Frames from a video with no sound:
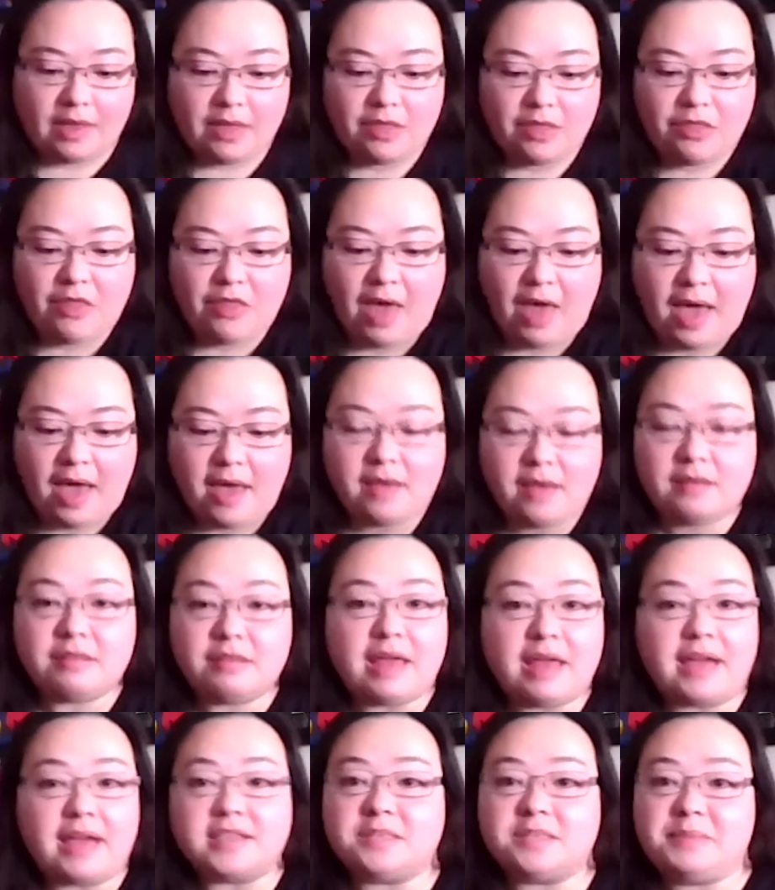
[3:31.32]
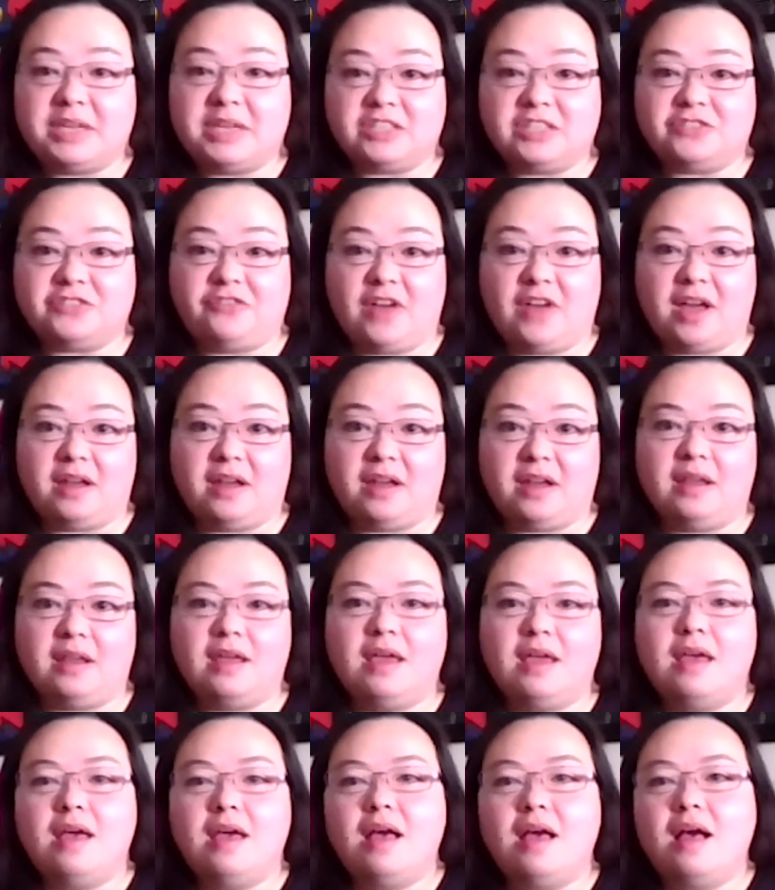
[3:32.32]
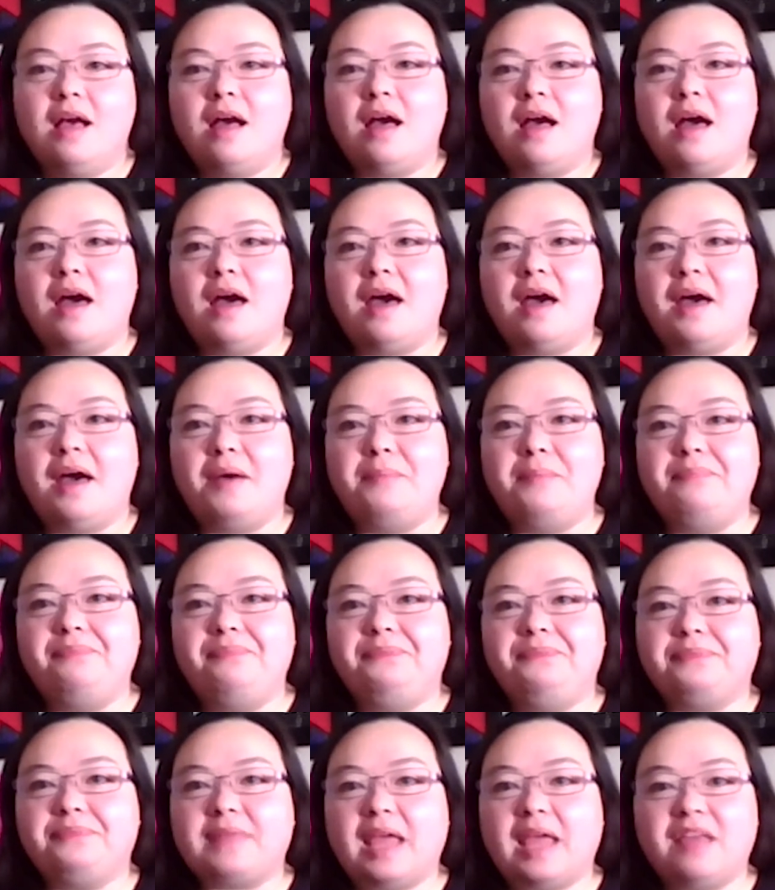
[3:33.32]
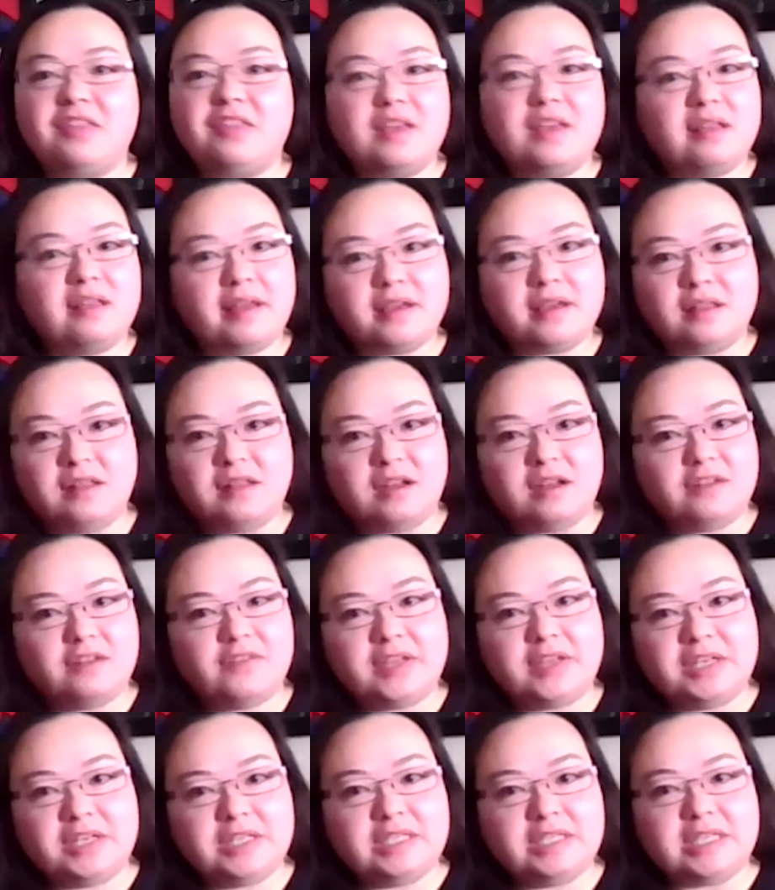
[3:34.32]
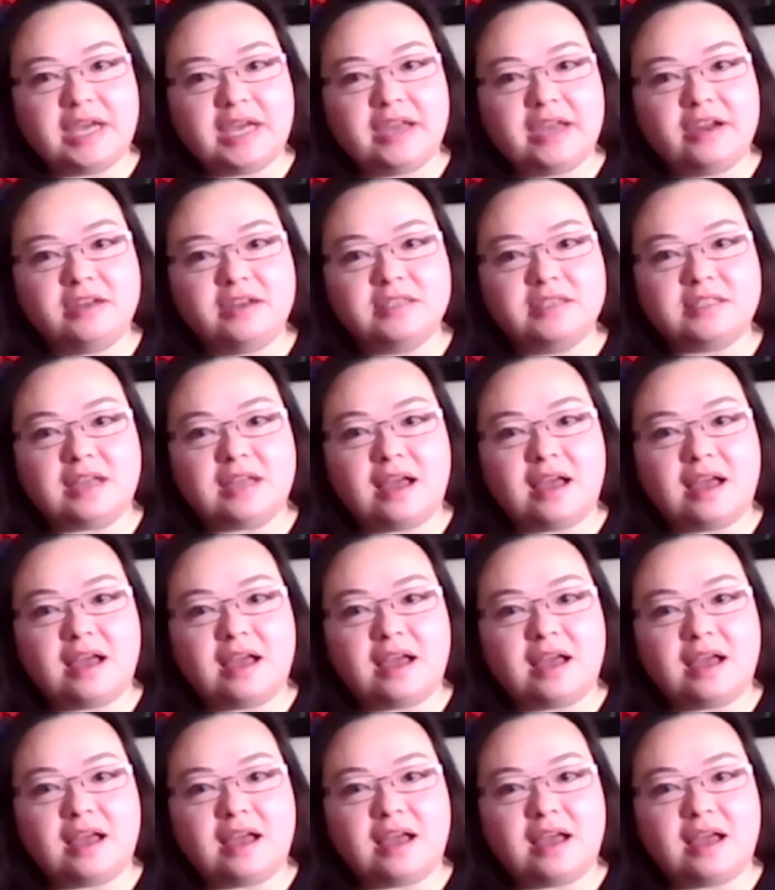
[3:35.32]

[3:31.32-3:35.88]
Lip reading: That to me is fun. I think like a lot of indie dyers,